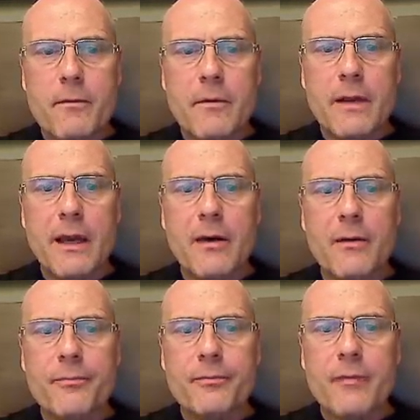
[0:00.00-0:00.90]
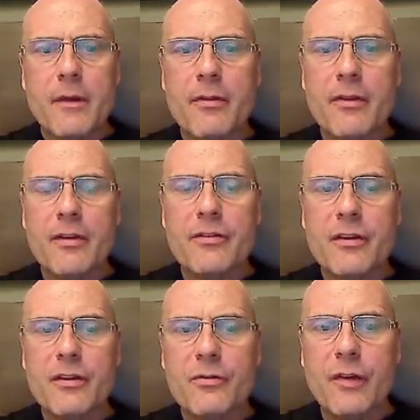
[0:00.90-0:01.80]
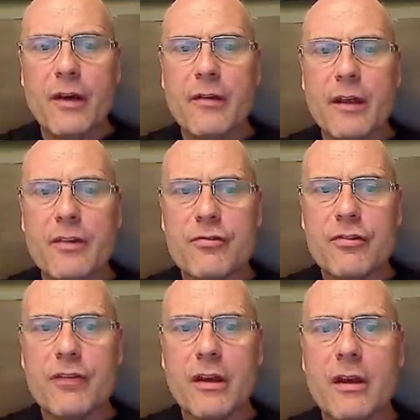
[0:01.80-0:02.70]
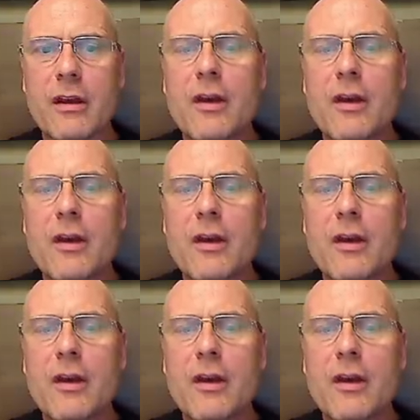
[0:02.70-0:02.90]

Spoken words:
Now, this is very interesting.